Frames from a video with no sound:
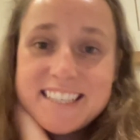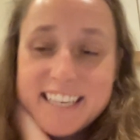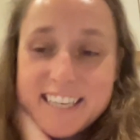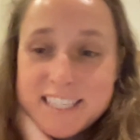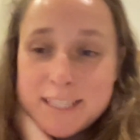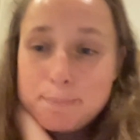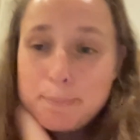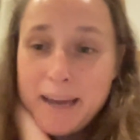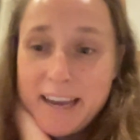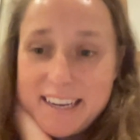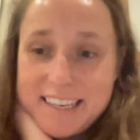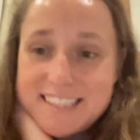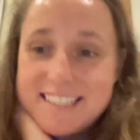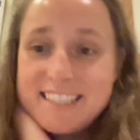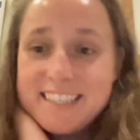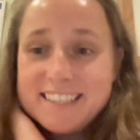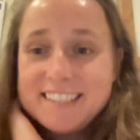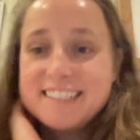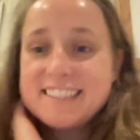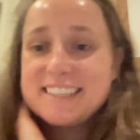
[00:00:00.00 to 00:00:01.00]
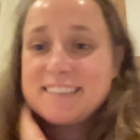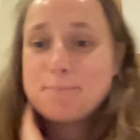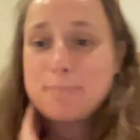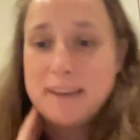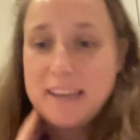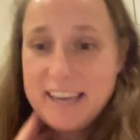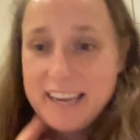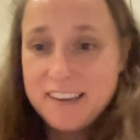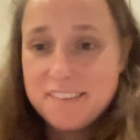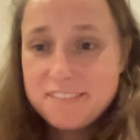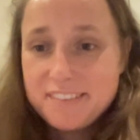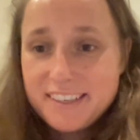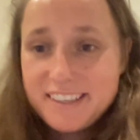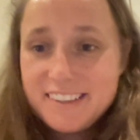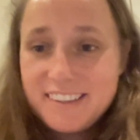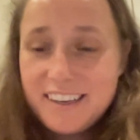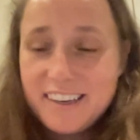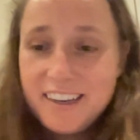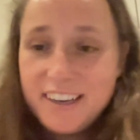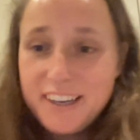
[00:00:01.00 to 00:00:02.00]
expected behavior
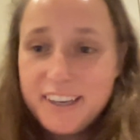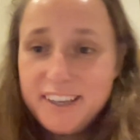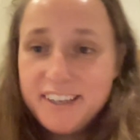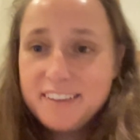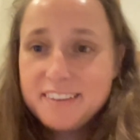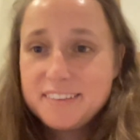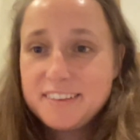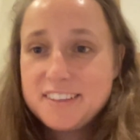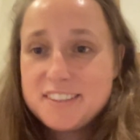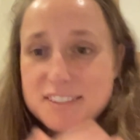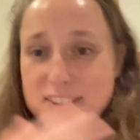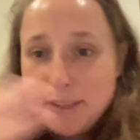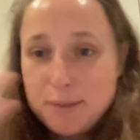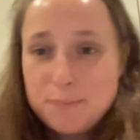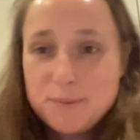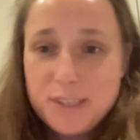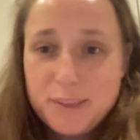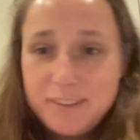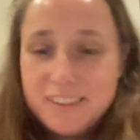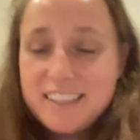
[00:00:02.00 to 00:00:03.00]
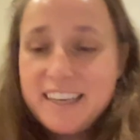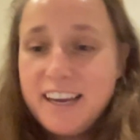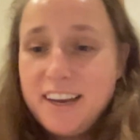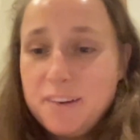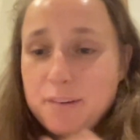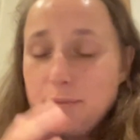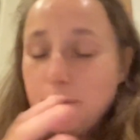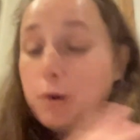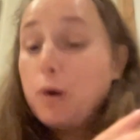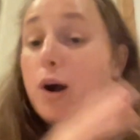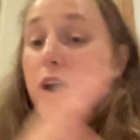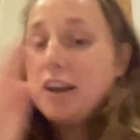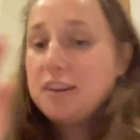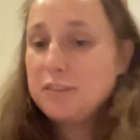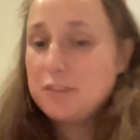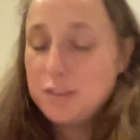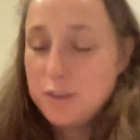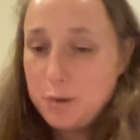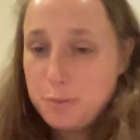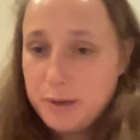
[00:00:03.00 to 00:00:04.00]
that I assumed I would get, well, I
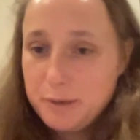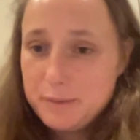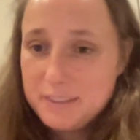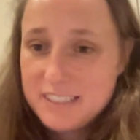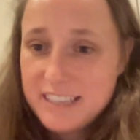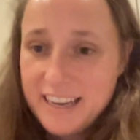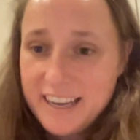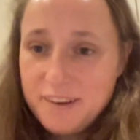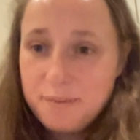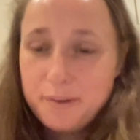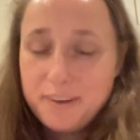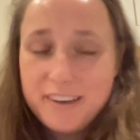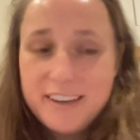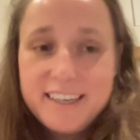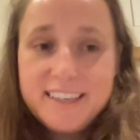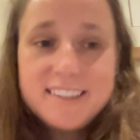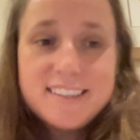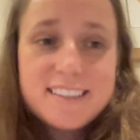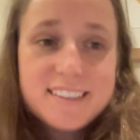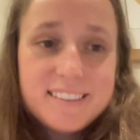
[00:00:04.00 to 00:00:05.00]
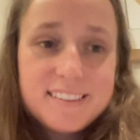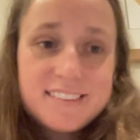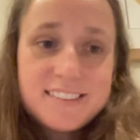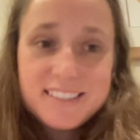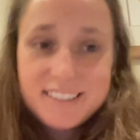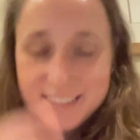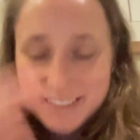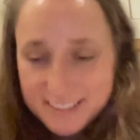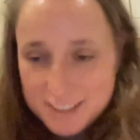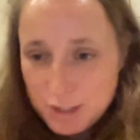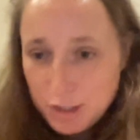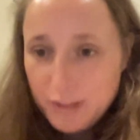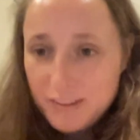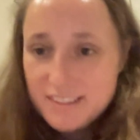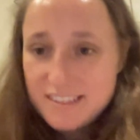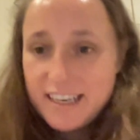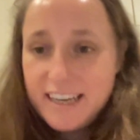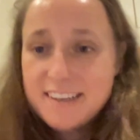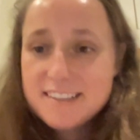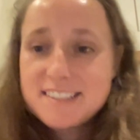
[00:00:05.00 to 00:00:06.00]
knew I would get when I took
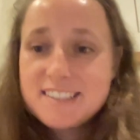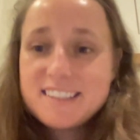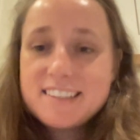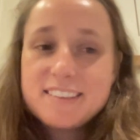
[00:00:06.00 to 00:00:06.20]
this action.